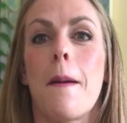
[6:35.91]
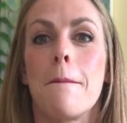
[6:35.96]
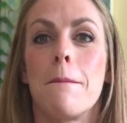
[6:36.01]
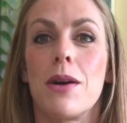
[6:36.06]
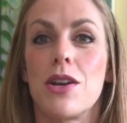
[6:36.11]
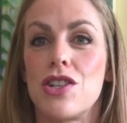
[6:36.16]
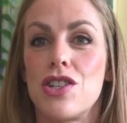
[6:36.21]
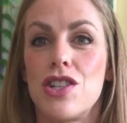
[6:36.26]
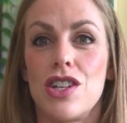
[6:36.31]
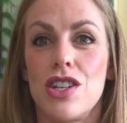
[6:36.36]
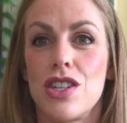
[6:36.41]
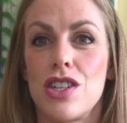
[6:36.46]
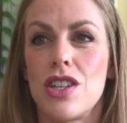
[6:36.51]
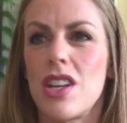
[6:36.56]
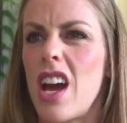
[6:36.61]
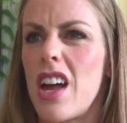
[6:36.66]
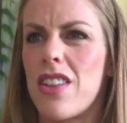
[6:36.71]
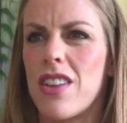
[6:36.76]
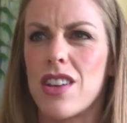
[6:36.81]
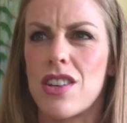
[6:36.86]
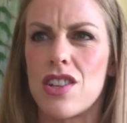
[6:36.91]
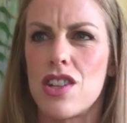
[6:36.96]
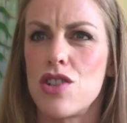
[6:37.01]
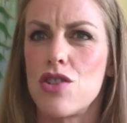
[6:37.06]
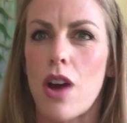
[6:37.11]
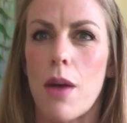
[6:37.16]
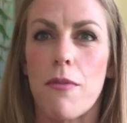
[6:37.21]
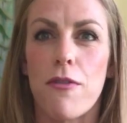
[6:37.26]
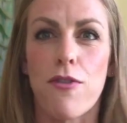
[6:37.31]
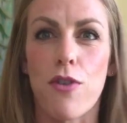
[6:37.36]
But I think she
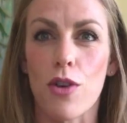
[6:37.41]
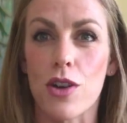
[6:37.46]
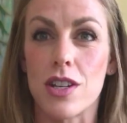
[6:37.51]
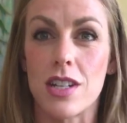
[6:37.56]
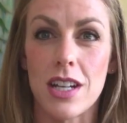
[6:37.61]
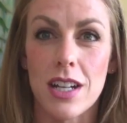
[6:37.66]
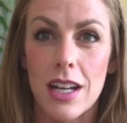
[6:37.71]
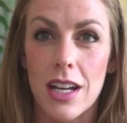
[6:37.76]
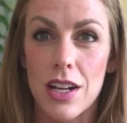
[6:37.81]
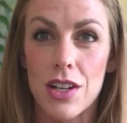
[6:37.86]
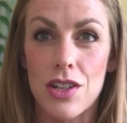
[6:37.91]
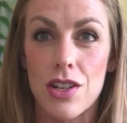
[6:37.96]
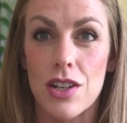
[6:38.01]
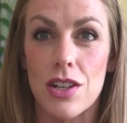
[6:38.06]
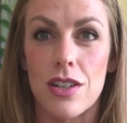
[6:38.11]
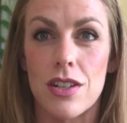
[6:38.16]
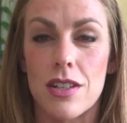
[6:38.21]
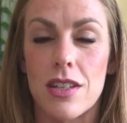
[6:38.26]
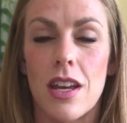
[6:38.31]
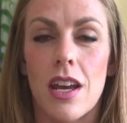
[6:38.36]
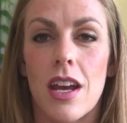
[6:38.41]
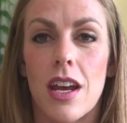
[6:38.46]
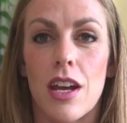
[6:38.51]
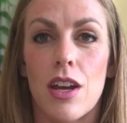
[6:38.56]
dropped 14 inches,